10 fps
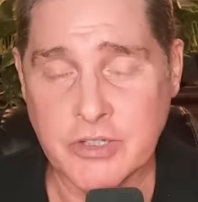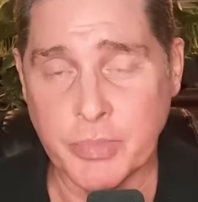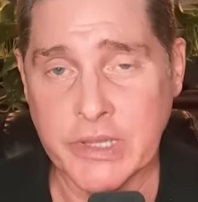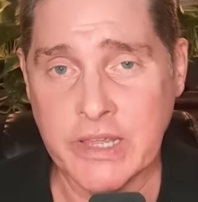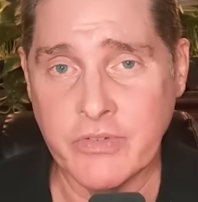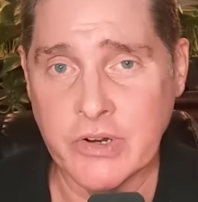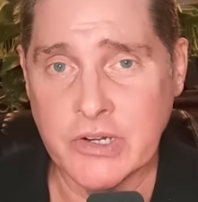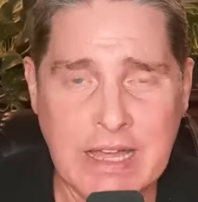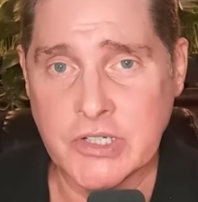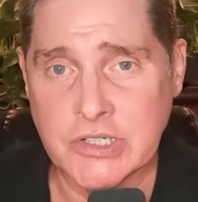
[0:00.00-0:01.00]
a believer
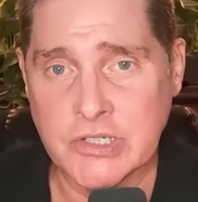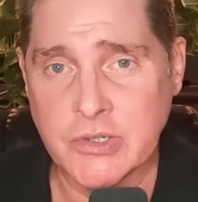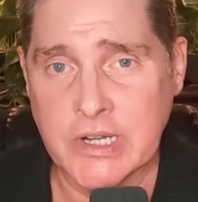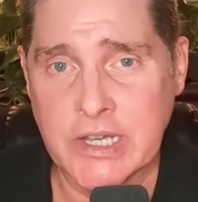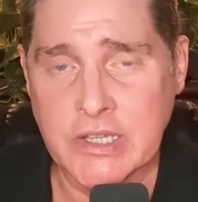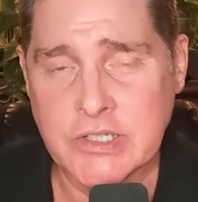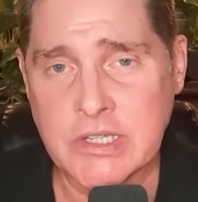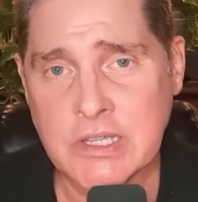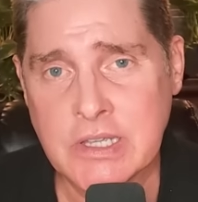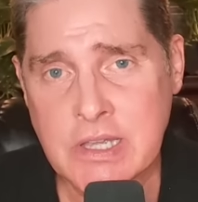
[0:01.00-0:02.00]
in Jesus
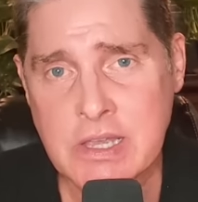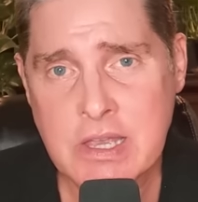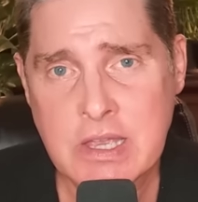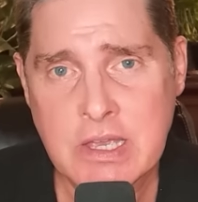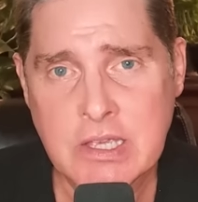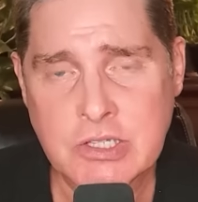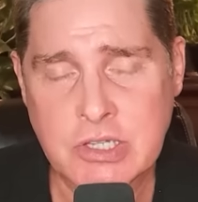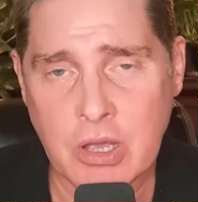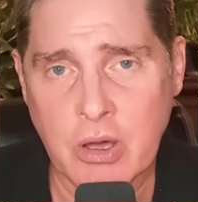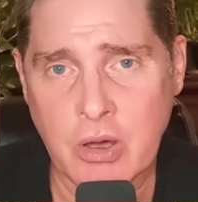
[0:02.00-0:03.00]
Christ.
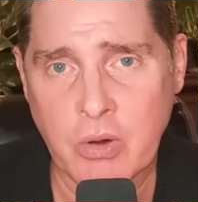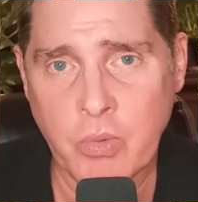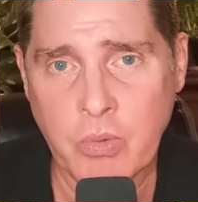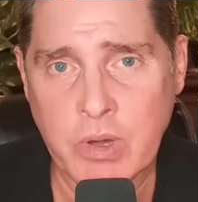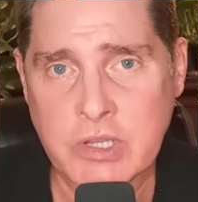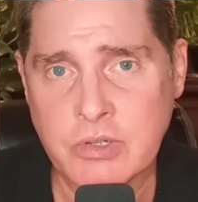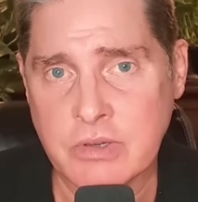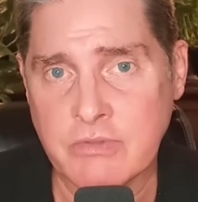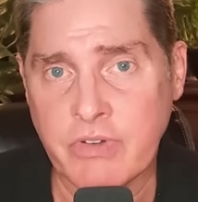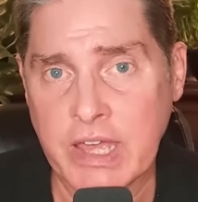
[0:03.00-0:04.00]
So Amen. we want to
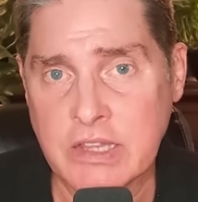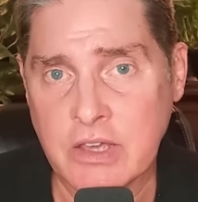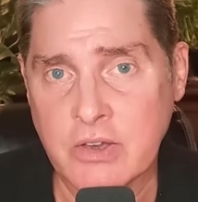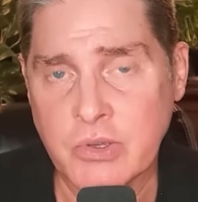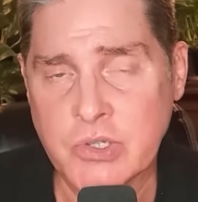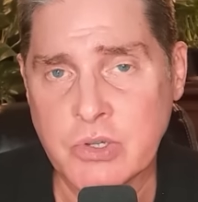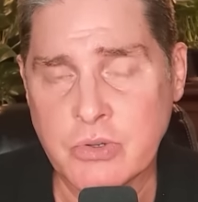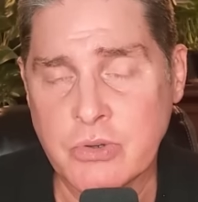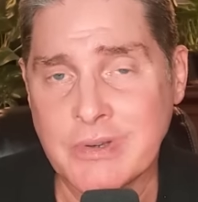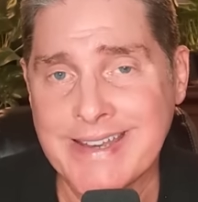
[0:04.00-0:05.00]
invite those who
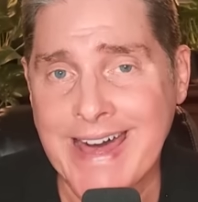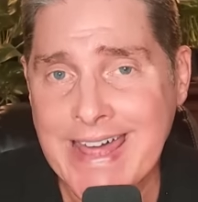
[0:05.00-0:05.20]
do not